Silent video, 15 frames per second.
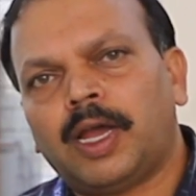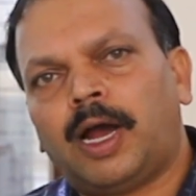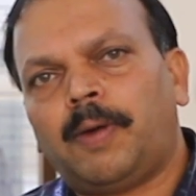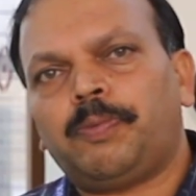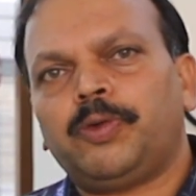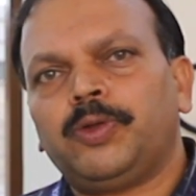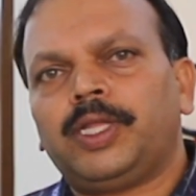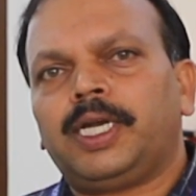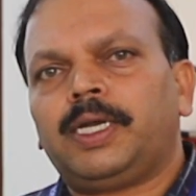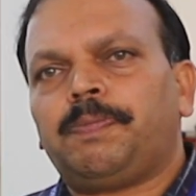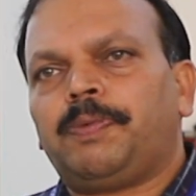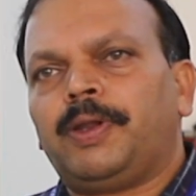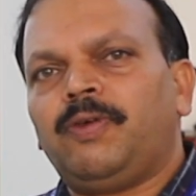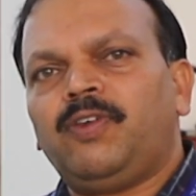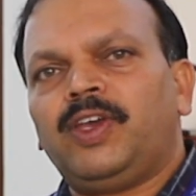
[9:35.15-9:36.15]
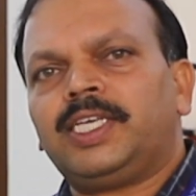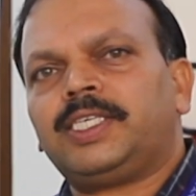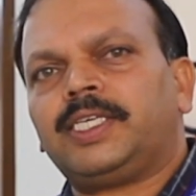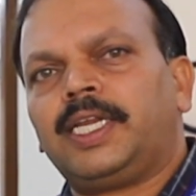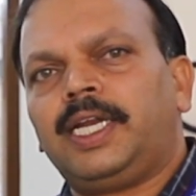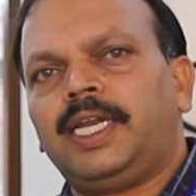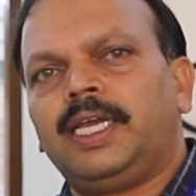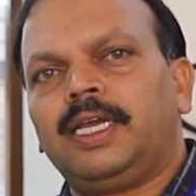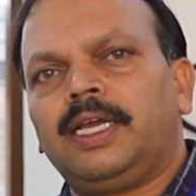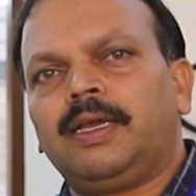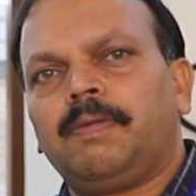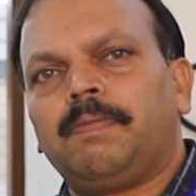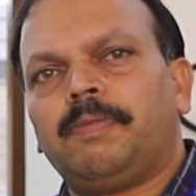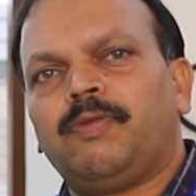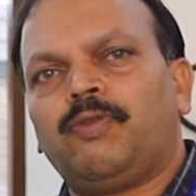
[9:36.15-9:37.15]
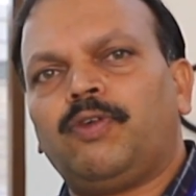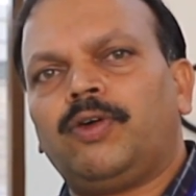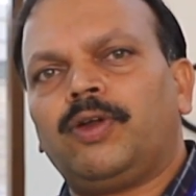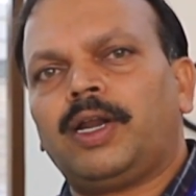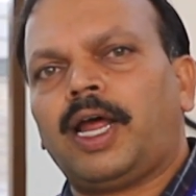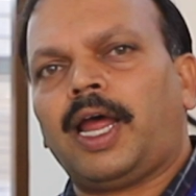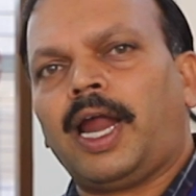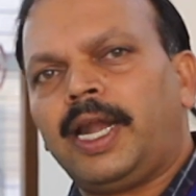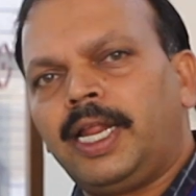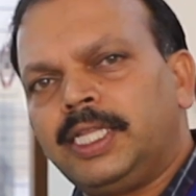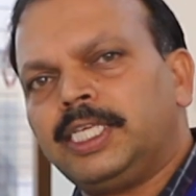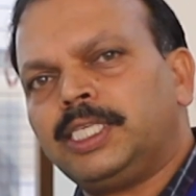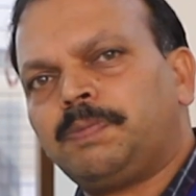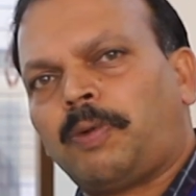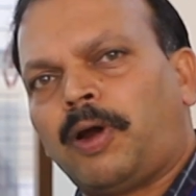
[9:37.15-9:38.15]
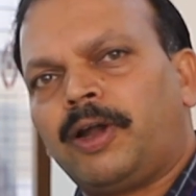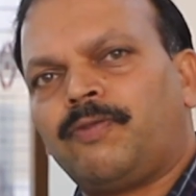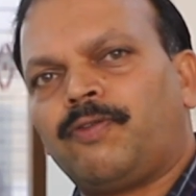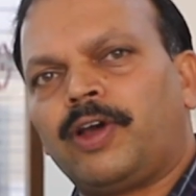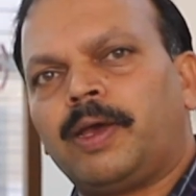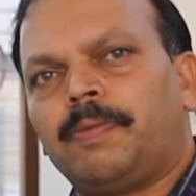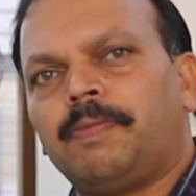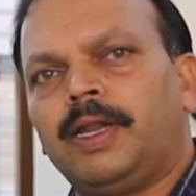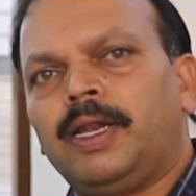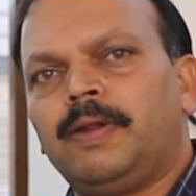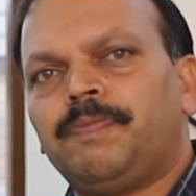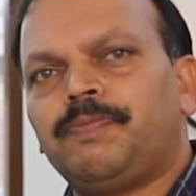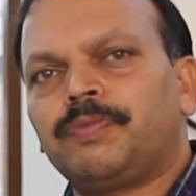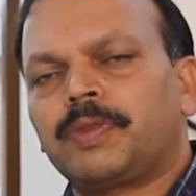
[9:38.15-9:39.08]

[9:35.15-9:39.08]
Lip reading: up to the previous reading before adding this 0.5 ml,